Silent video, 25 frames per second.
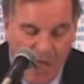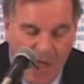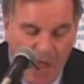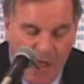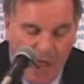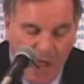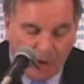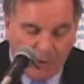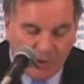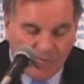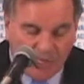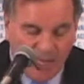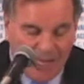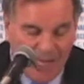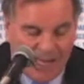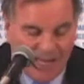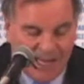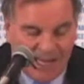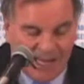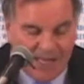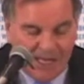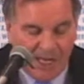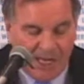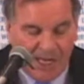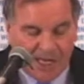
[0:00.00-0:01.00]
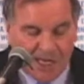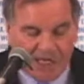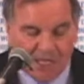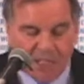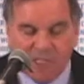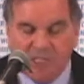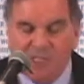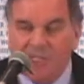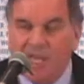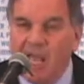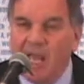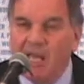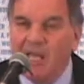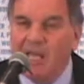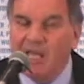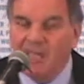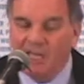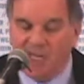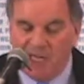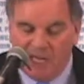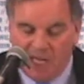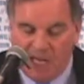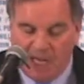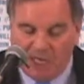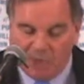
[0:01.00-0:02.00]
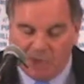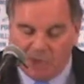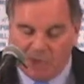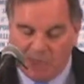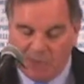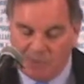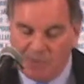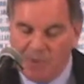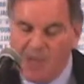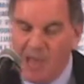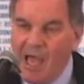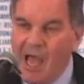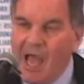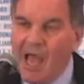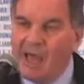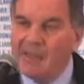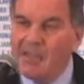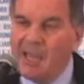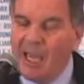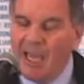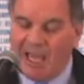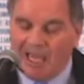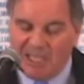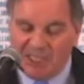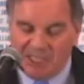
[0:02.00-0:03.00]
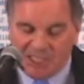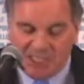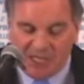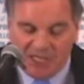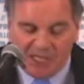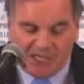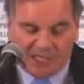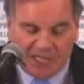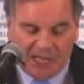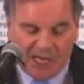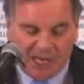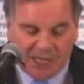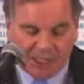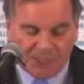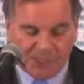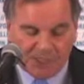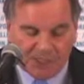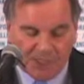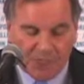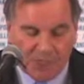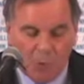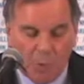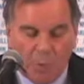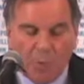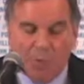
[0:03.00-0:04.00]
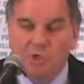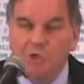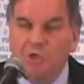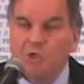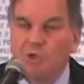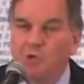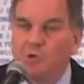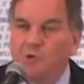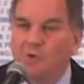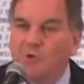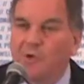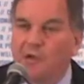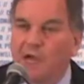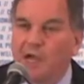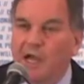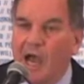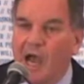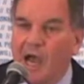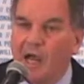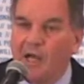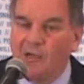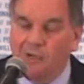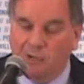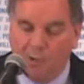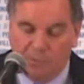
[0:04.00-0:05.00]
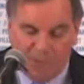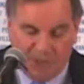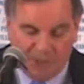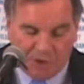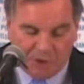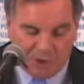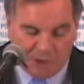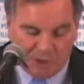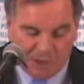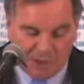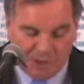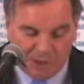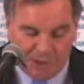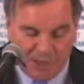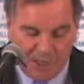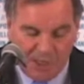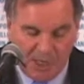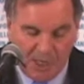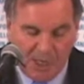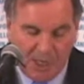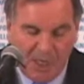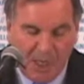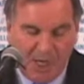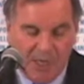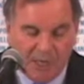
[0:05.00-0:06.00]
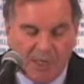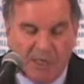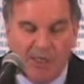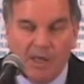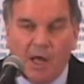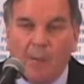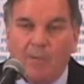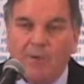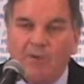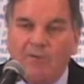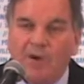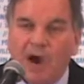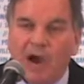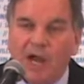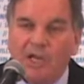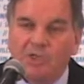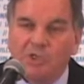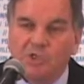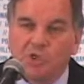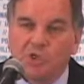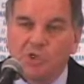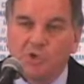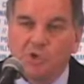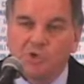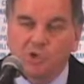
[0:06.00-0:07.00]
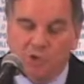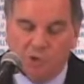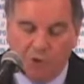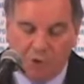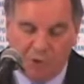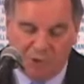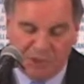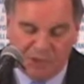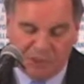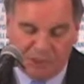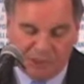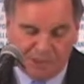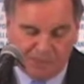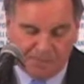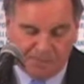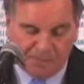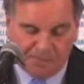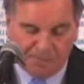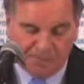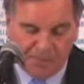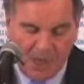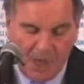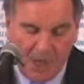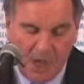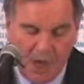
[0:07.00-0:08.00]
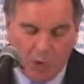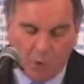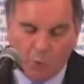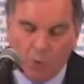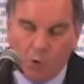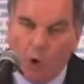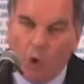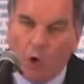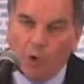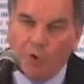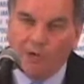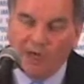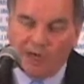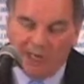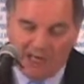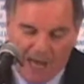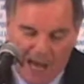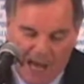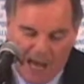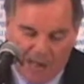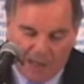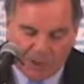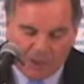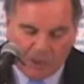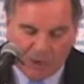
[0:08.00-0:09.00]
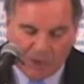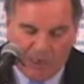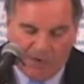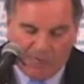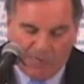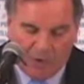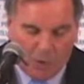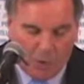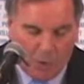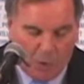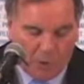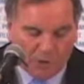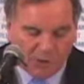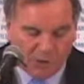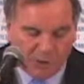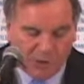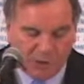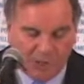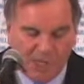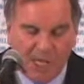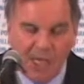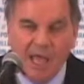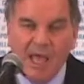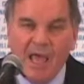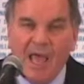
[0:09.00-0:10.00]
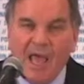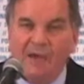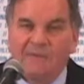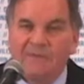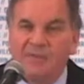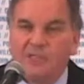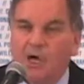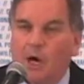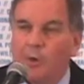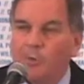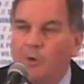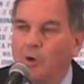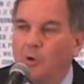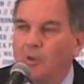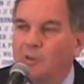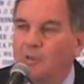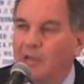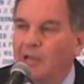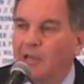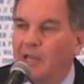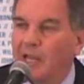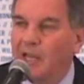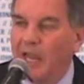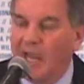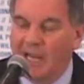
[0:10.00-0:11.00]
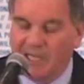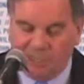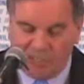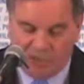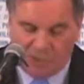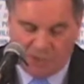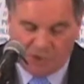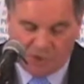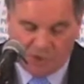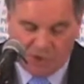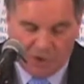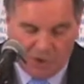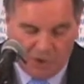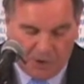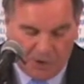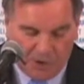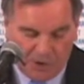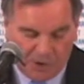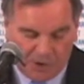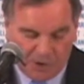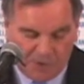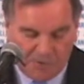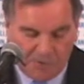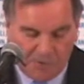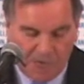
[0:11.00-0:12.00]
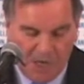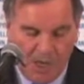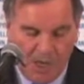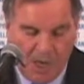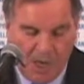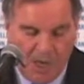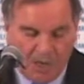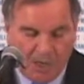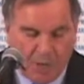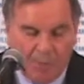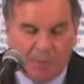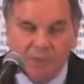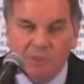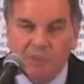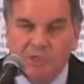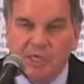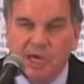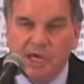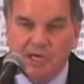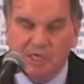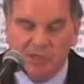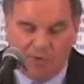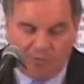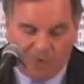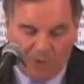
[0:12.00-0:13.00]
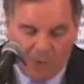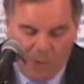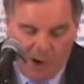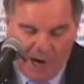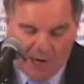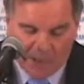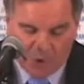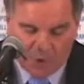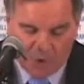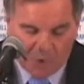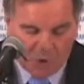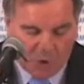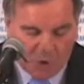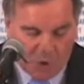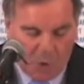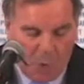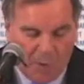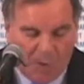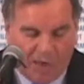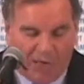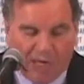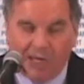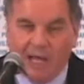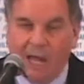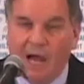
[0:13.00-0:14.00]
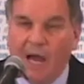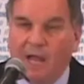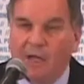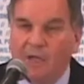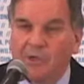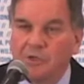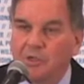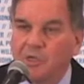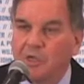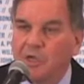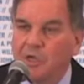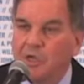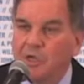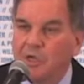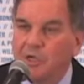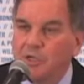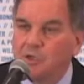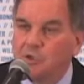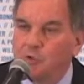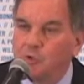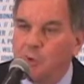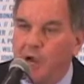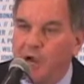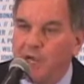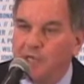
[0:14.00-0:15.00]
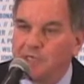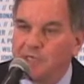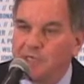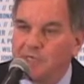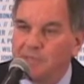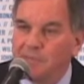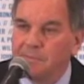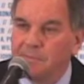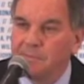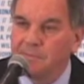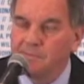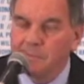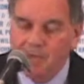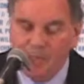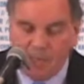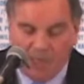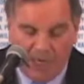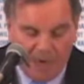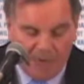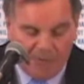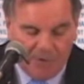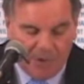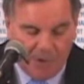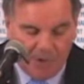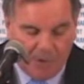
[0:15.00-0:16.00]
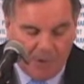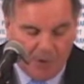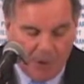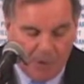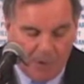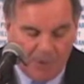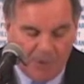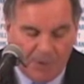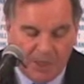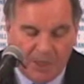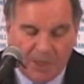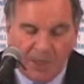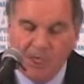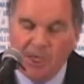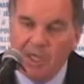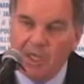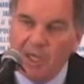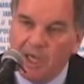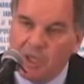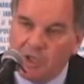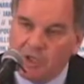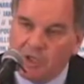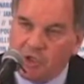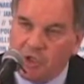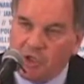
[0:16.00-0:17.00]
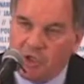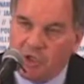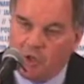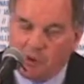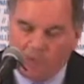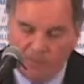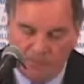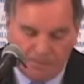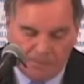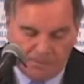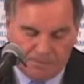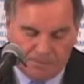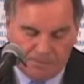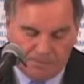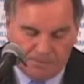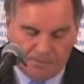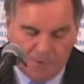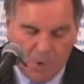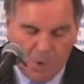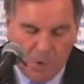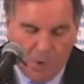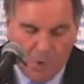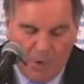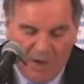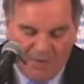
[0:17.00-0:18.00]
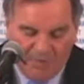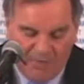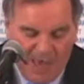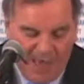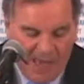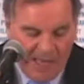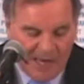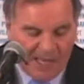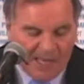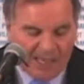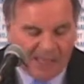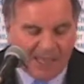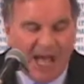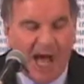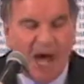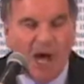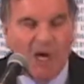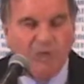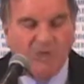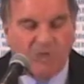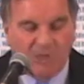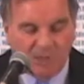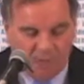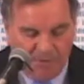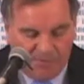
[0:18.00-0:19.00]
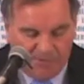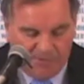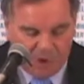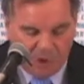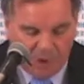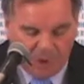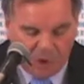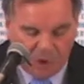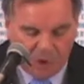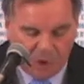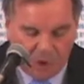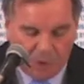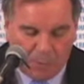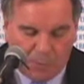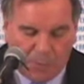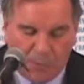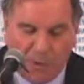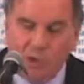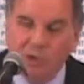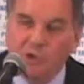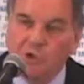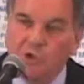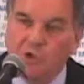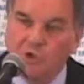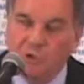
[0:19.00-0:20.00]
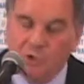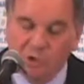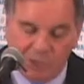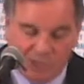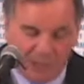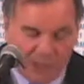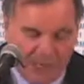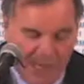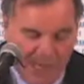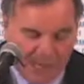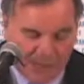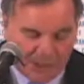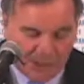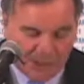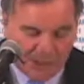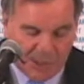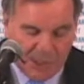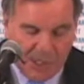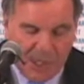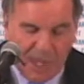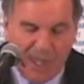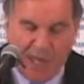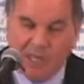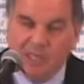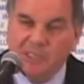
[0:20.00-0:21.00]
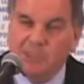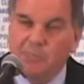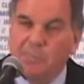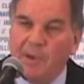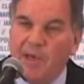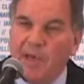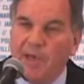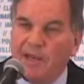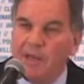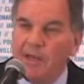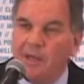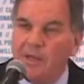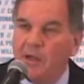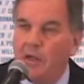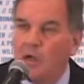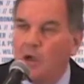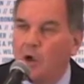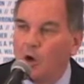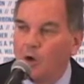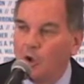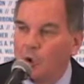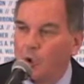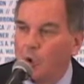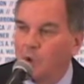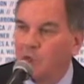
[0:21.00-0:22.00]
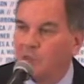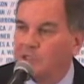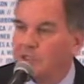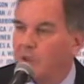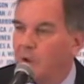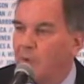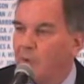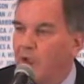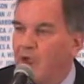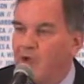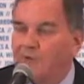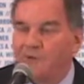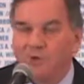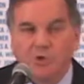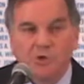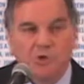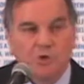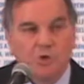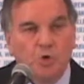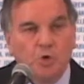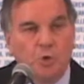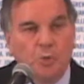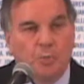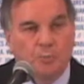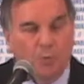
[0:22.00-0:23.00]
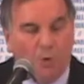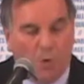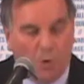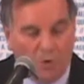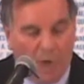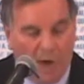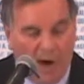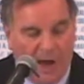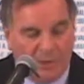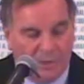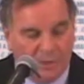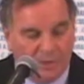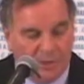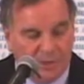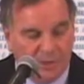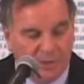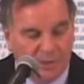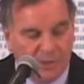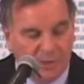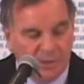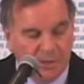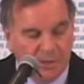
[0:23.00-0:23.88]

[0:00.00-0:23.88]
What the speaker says: outgaining the state and the nation on the AC test, which is used for college admissions. The number of high school students enrolled in college-level courses have doubled in the last 6 years. The percentage of graduates going to college is rising every year. Each year, we have added thousands of additional preschool slots, expanded, of course, our after-school programs.